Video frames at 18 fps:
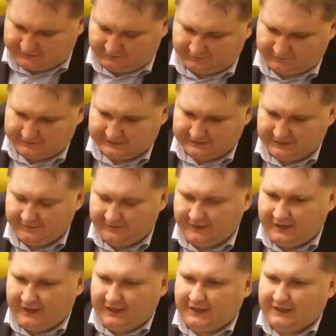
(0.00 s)

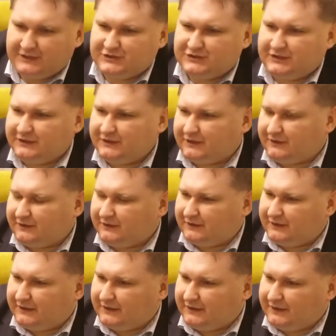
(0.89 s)

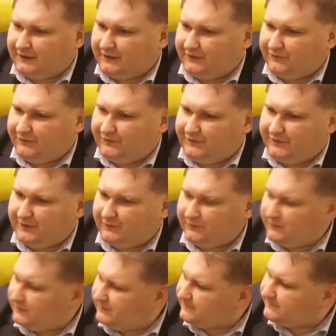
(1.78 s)

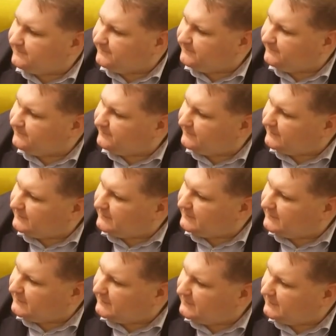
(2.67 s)

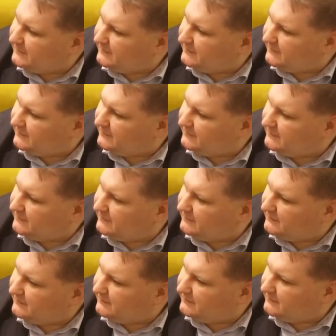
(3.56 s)

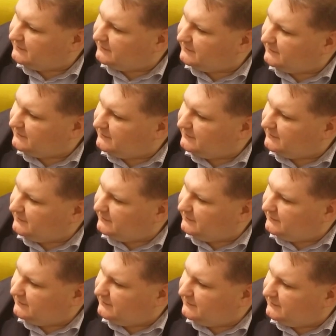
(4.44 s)

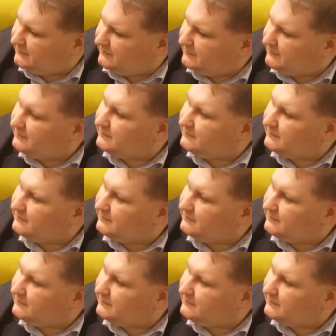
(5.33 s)
The person shown says nothing.